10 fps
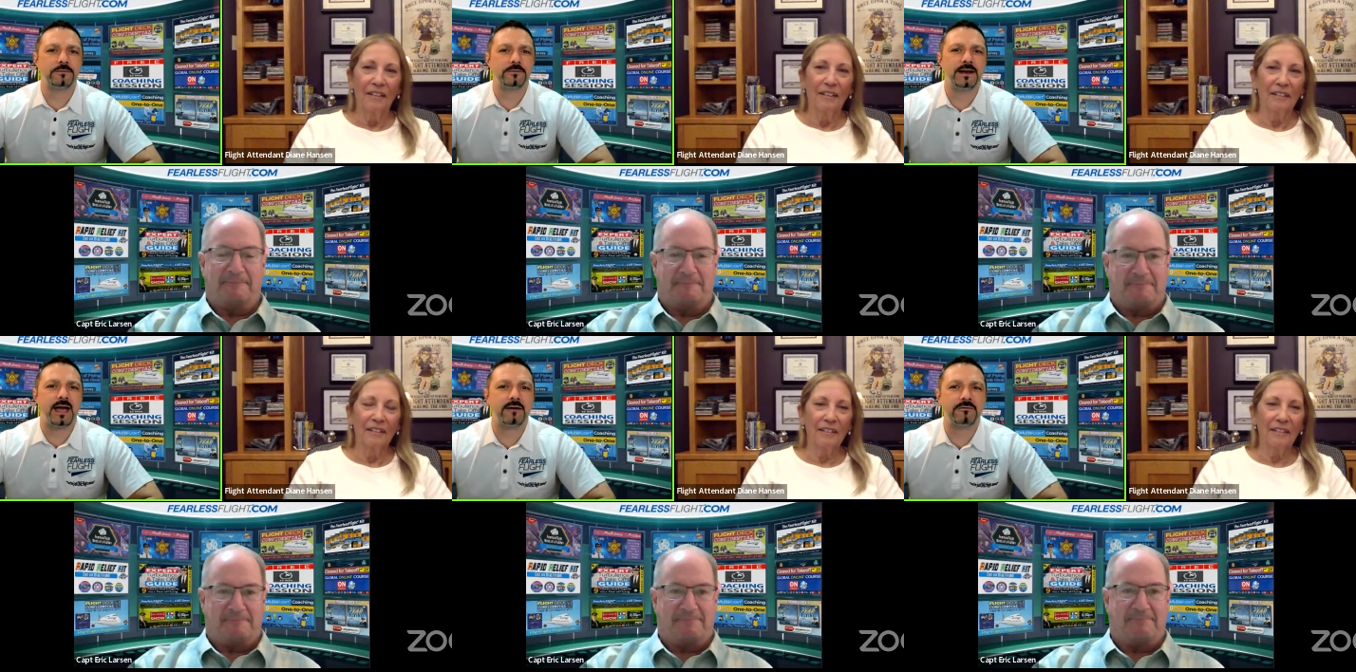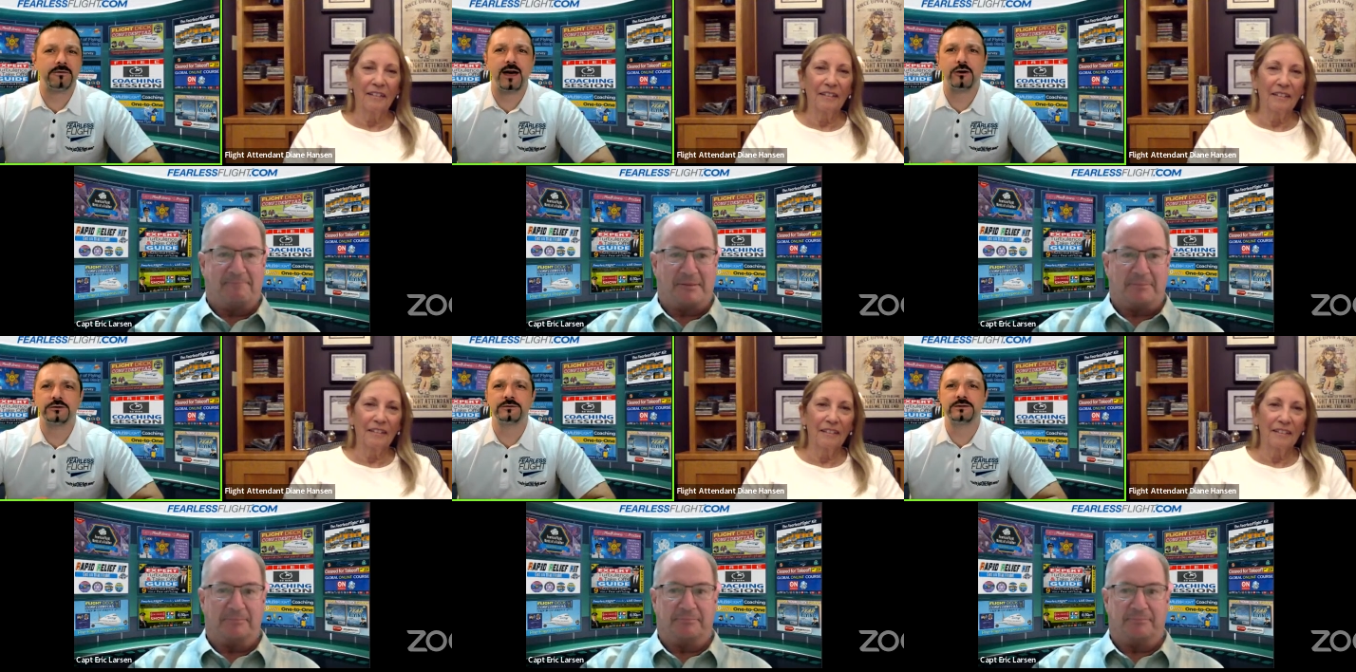Speaker 1: three and a half
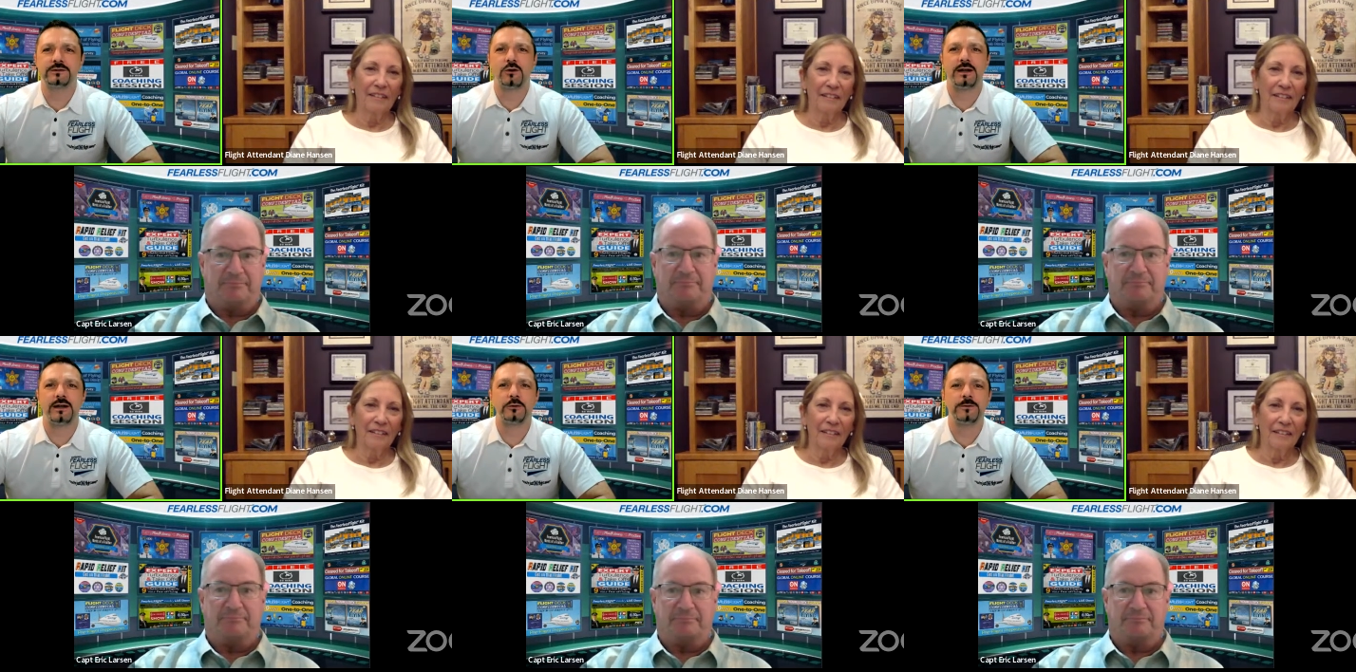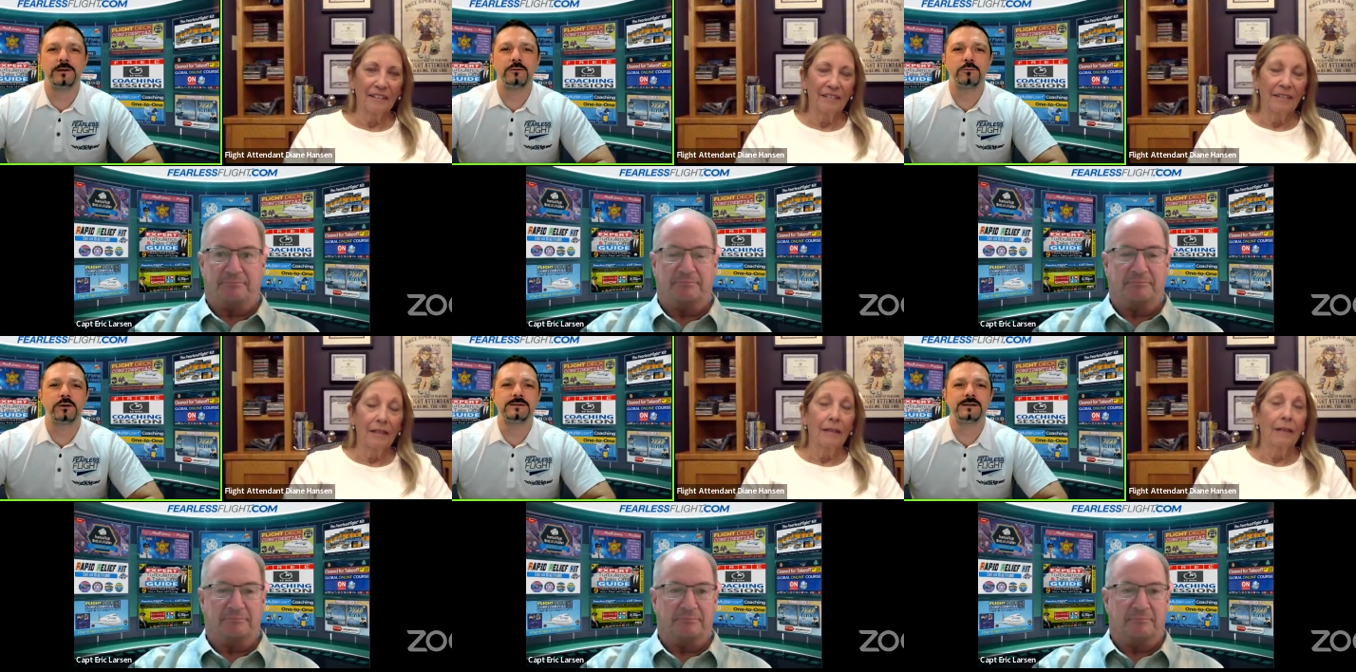thousand, so I don't think
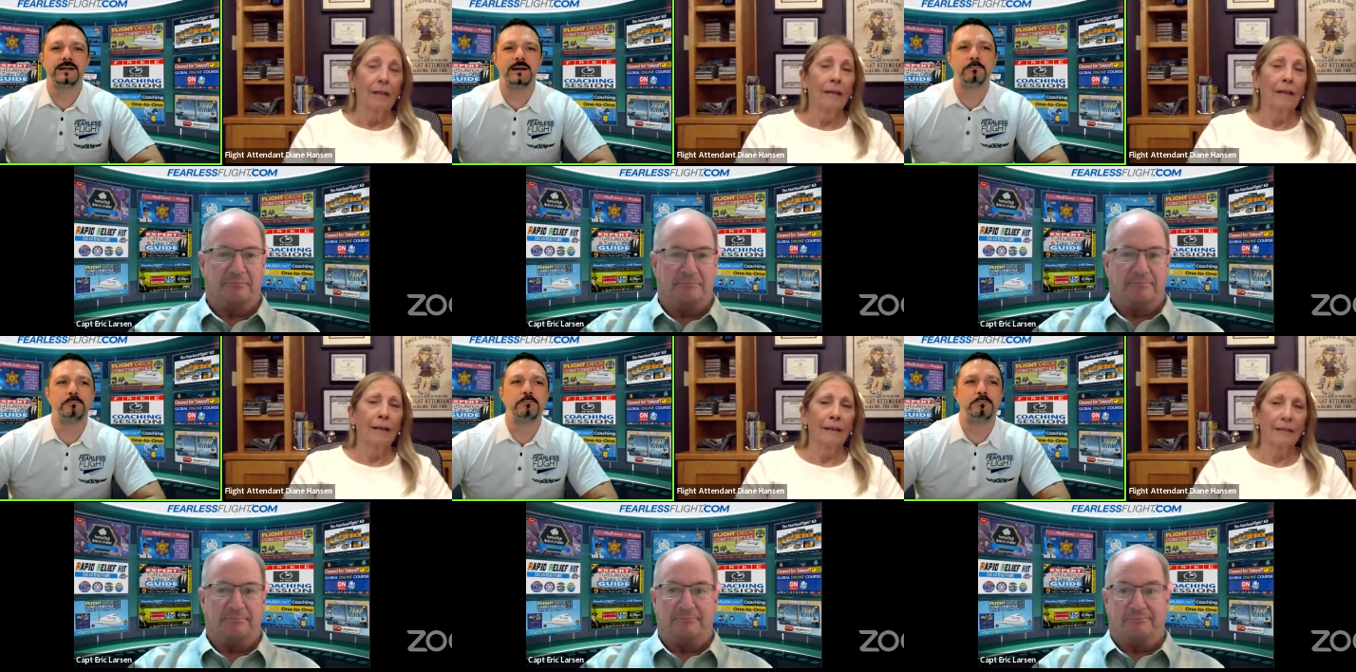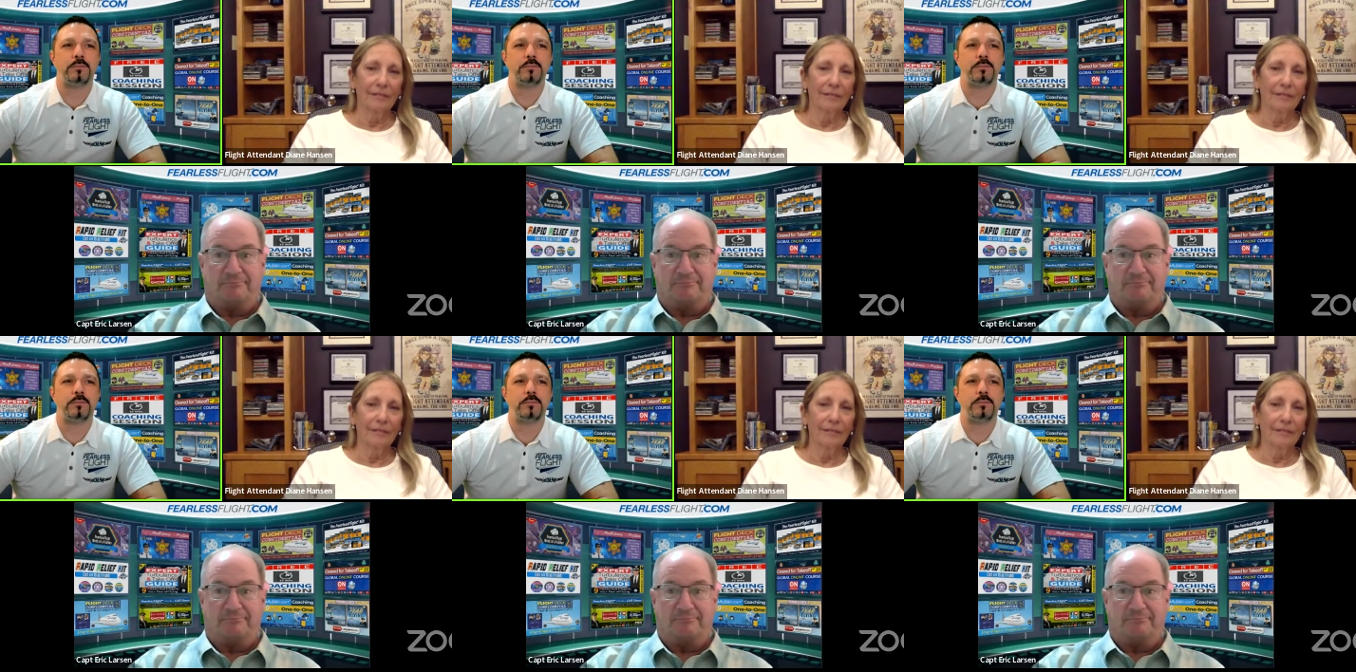we'll see them